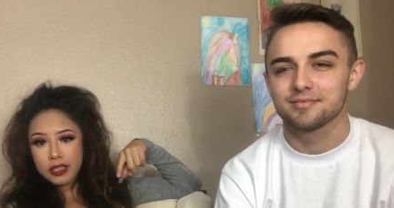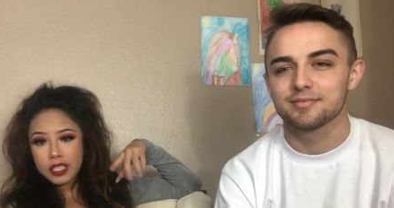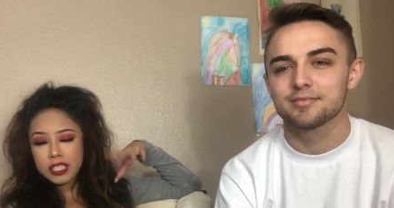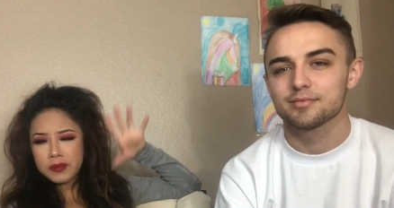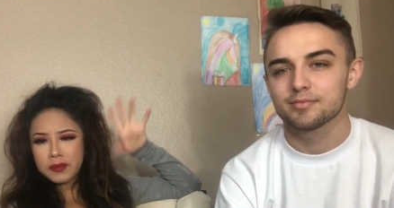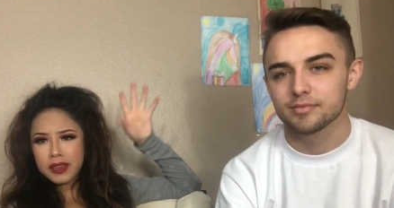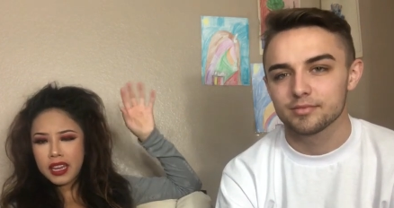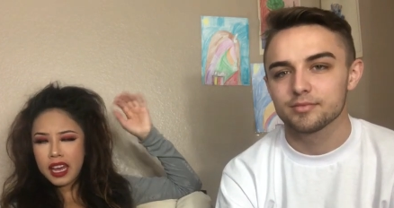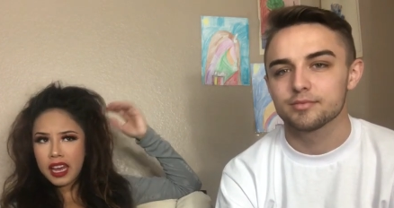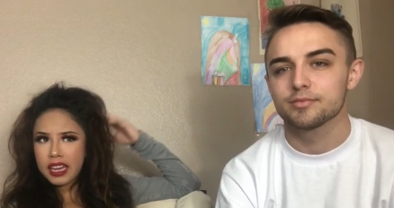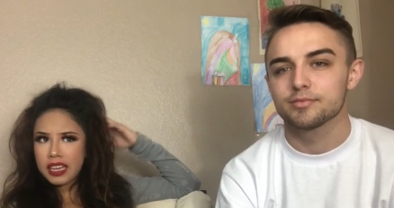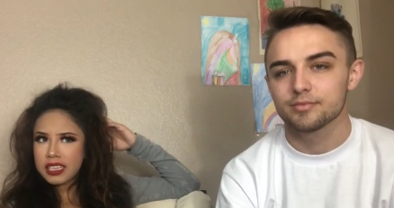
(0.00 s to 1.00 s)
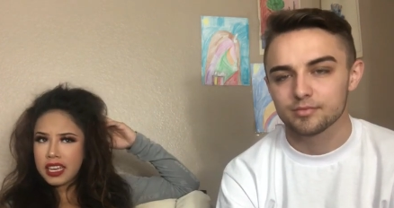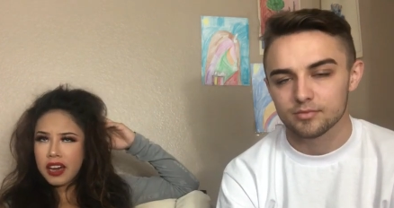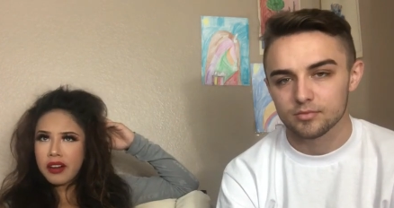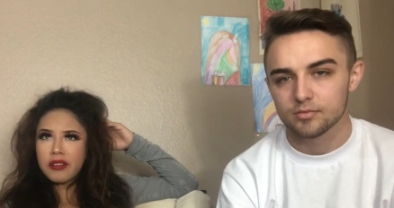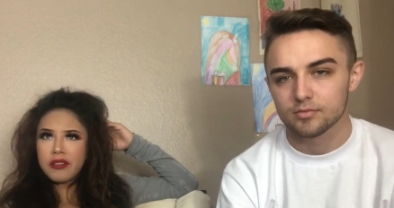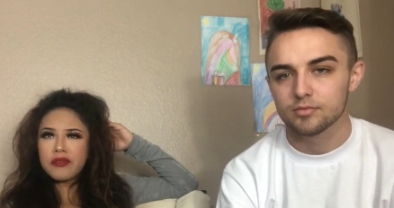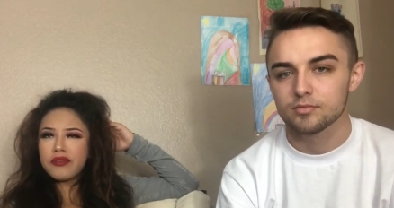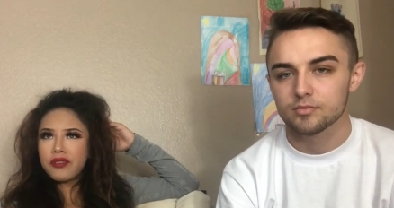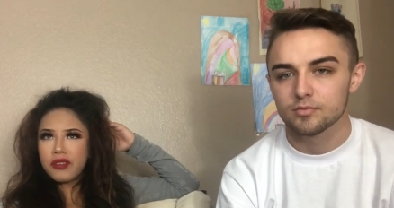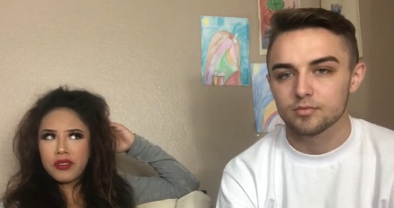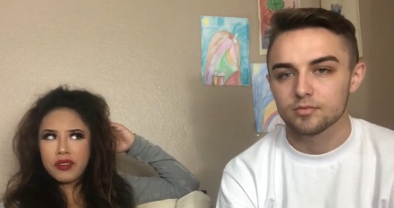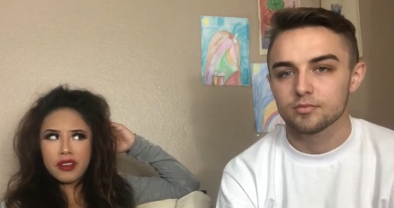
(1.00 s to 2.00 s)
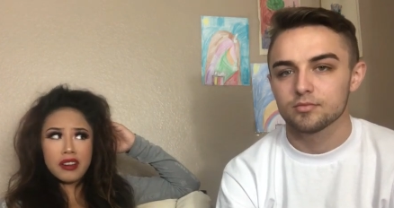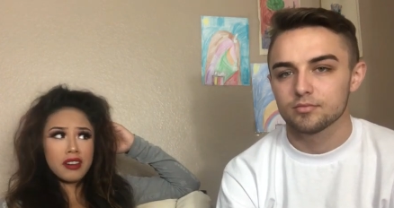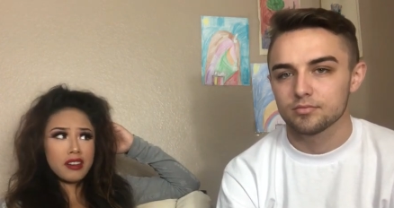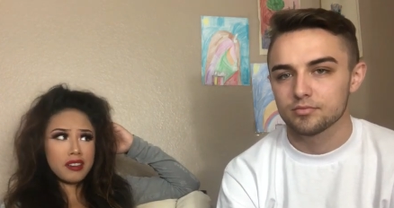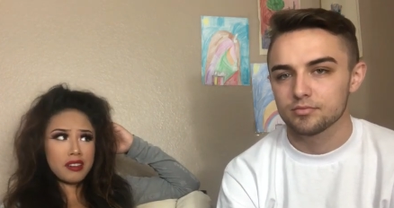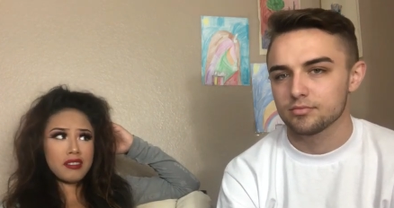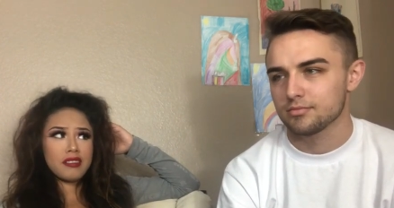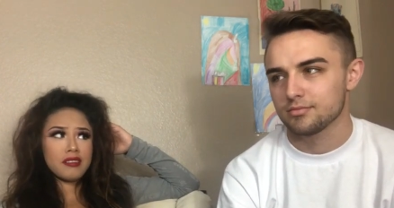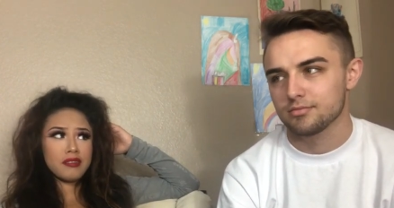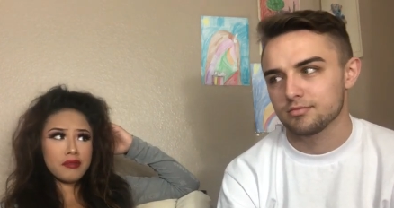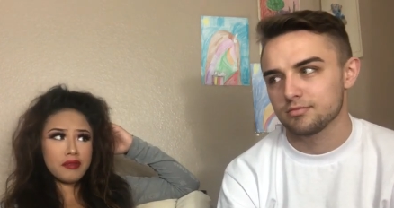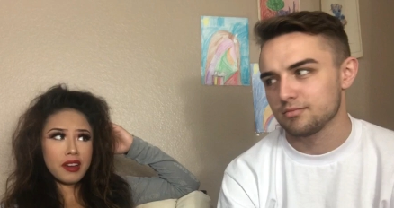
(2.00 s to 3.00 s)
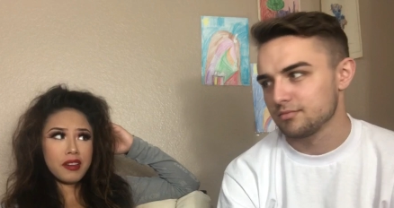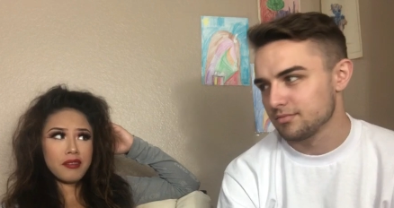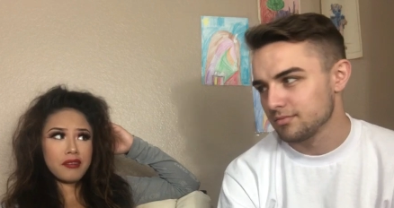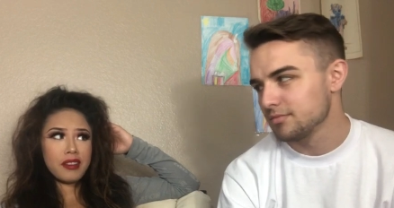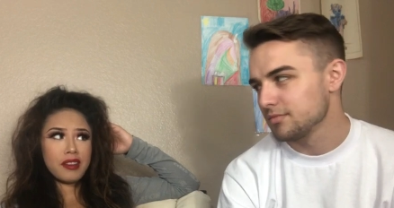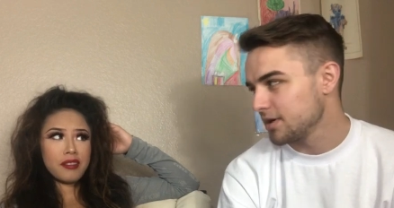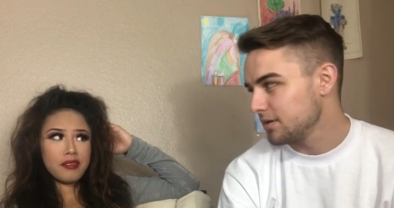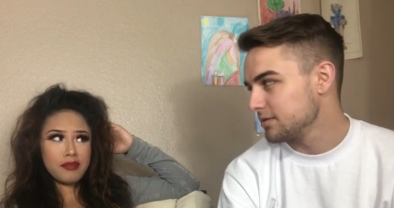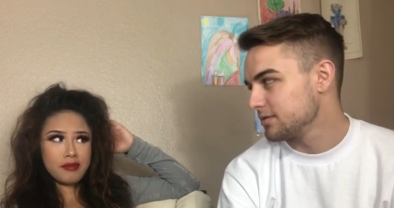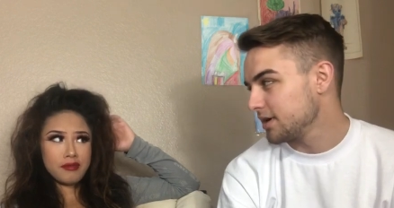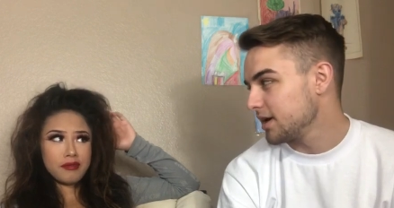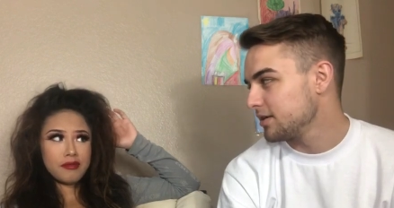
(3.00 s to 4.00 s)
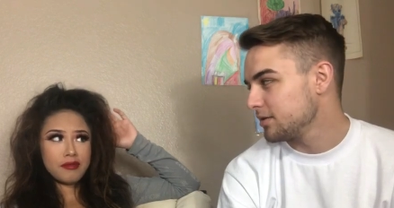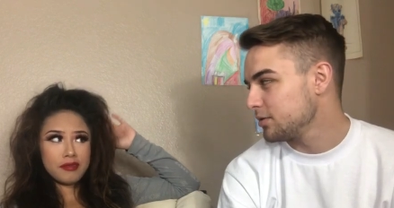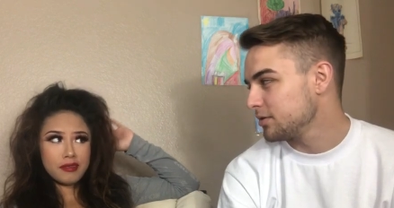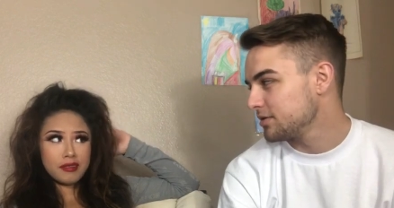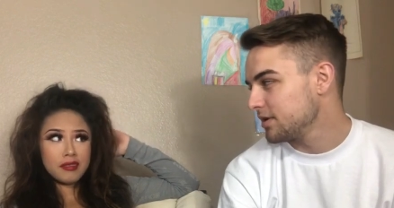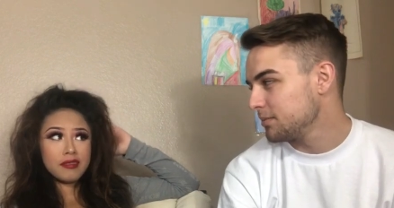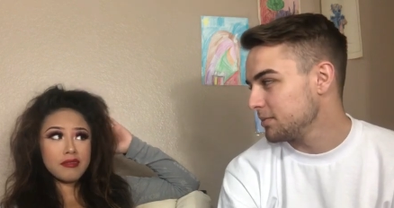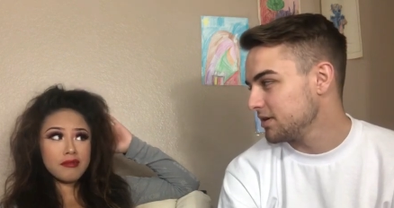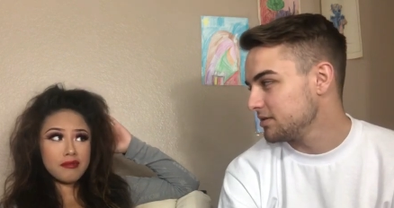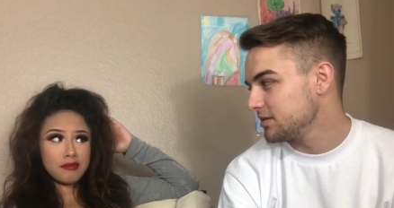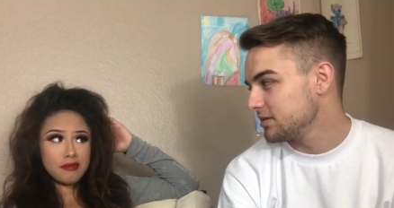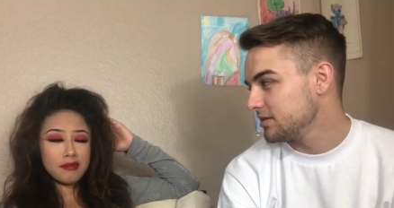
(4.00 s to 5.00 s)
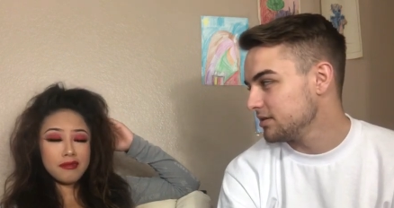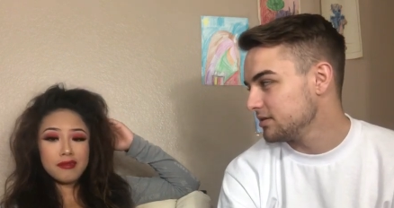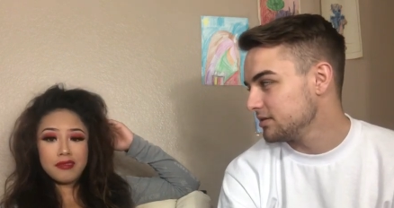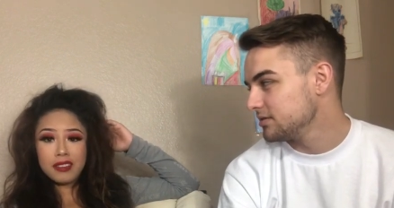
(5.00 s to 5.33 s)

Speaker 1: She's been head down for a while now. Yeah, the whole time basically. Mm-hmm.